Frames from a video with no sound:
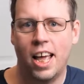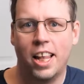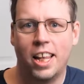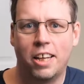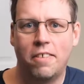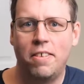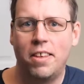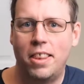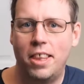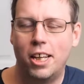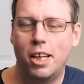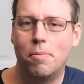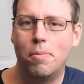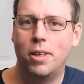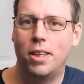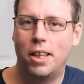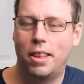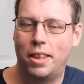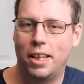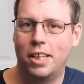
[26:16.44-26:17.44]
Like if you think
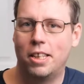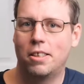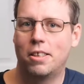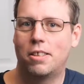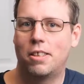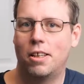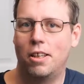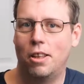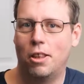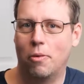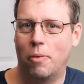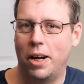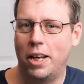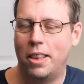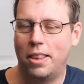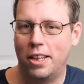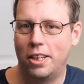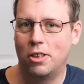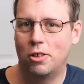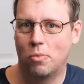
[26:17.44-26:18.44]
about the way
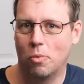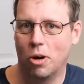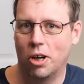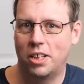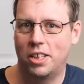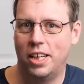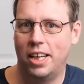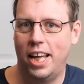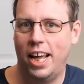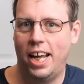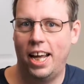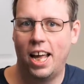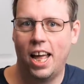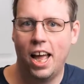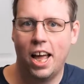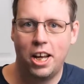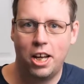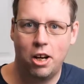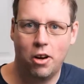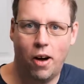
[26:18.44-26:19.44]
things work today,
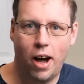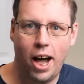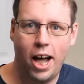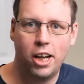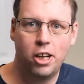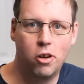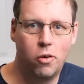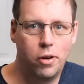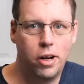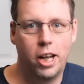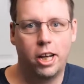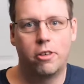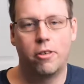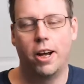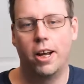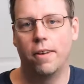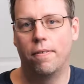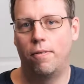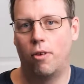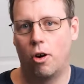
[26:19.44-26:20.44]
you know, I go and I
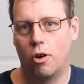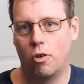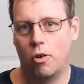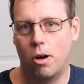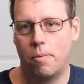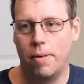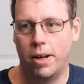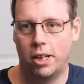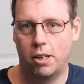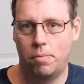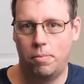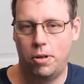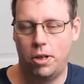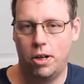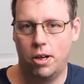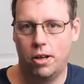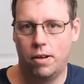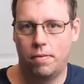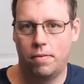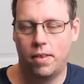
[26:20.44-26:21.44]
create a photo on my
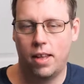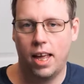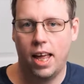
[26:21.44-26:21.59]
computer.